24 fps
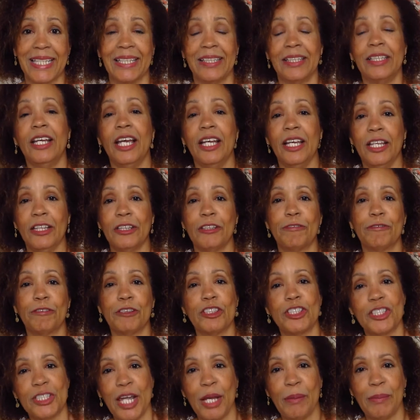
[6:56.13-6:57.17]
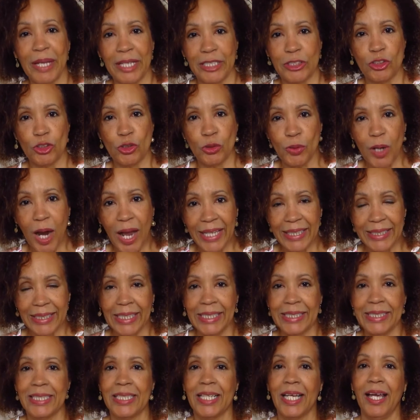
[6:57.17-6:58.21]
And the first time I tried
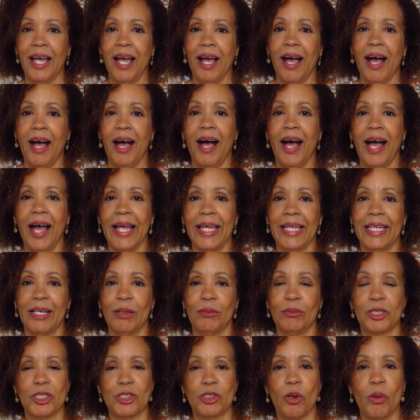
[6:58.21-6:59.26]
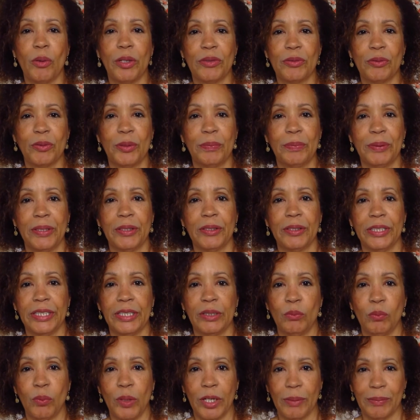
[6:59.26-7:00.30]
it, I uh, was going through a
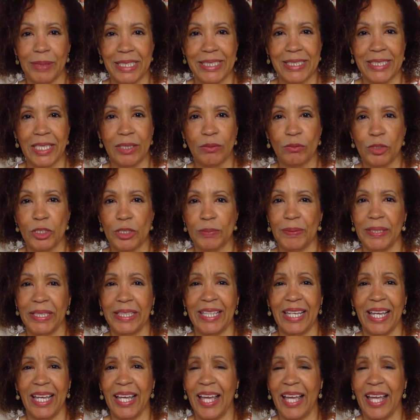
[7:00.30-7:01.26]
period where my skin was being